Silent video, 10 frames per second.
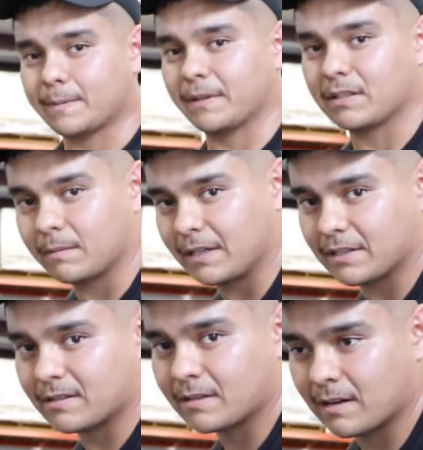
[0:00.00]
but to me,
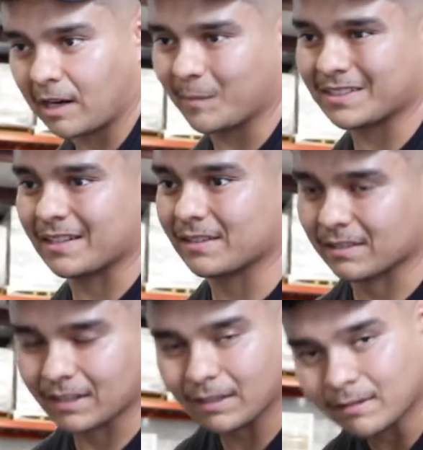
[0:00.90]
just common sense and
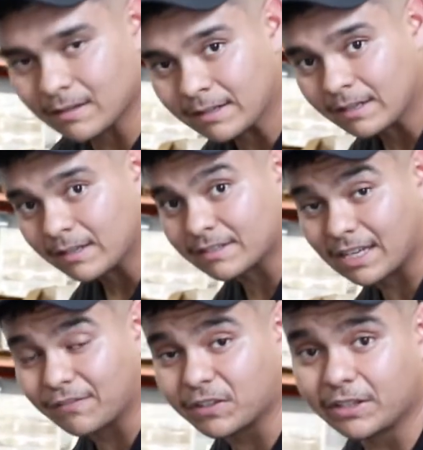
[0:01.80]
like
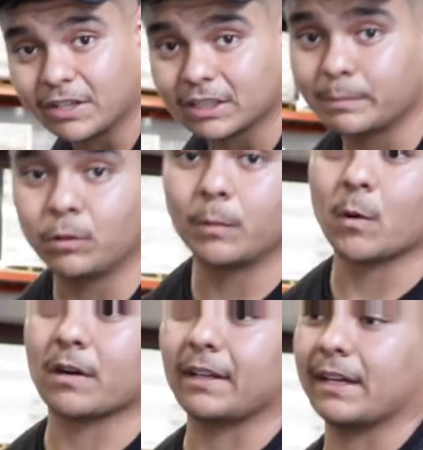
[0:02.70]
safety, and you get to pull
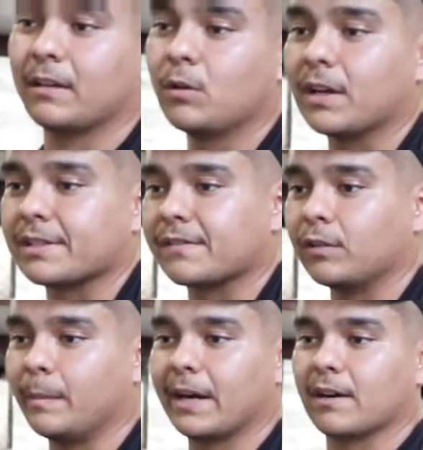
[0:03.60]
more. Like, who doesn't feel
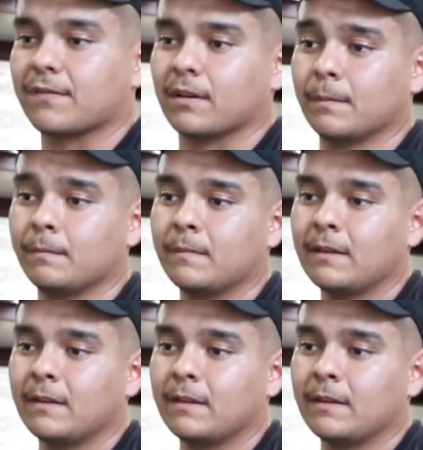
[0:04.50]
better from